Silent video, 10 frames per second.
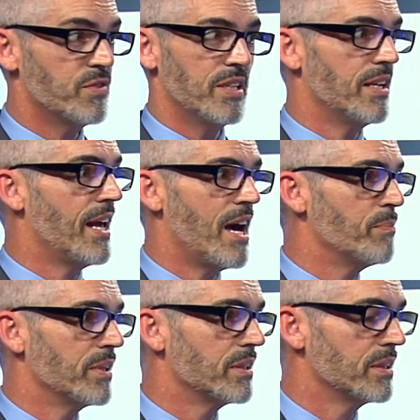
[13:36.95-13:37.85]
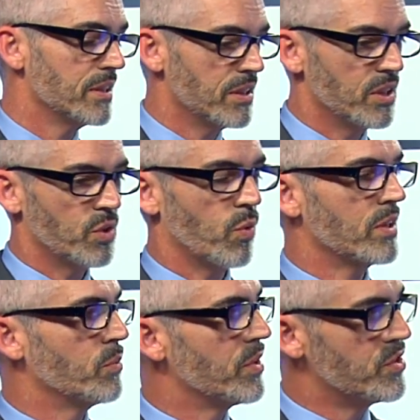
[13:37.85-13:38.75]
seen it happen,
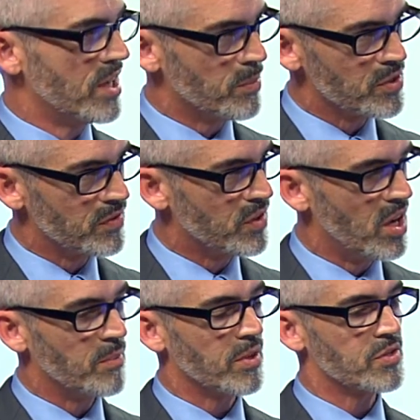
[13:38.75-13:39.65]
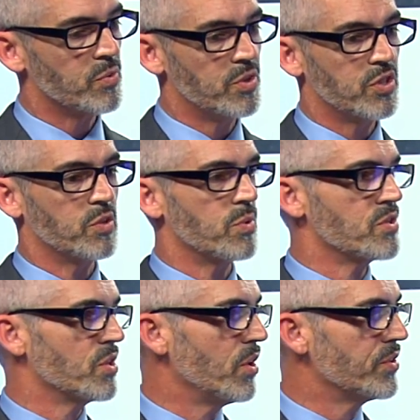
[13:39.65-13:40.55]
working with the Chambers of Commerce, which could
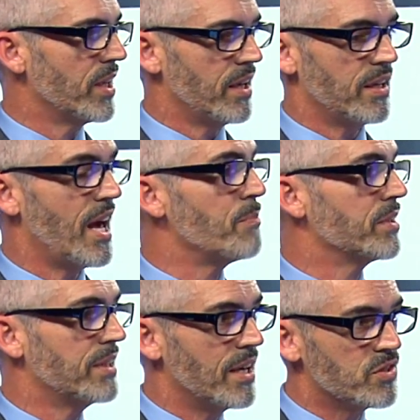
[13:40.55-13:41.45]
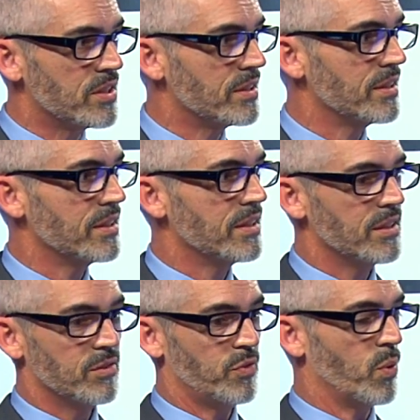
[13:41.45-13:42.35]
result in an application
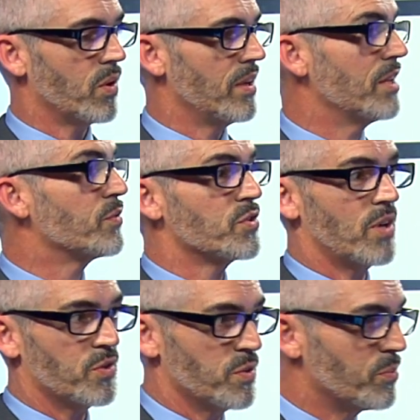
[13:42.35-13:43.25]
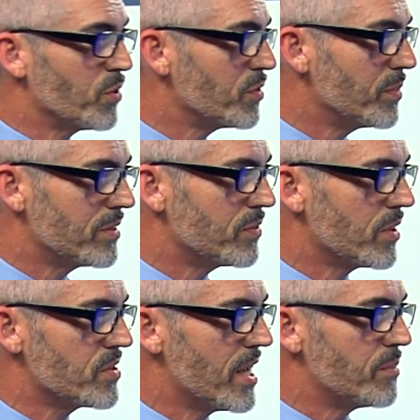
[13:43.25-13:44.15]
for an infrastructure improvement, for
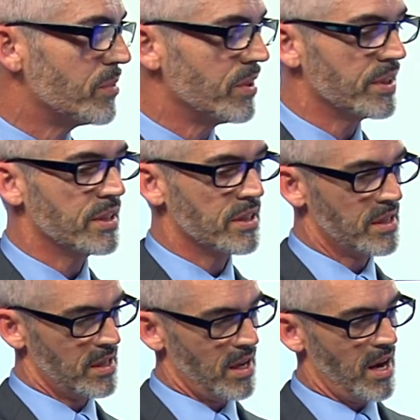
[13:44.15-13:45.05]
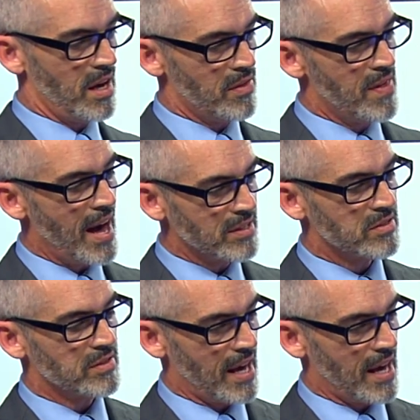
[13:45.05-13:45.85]
example. That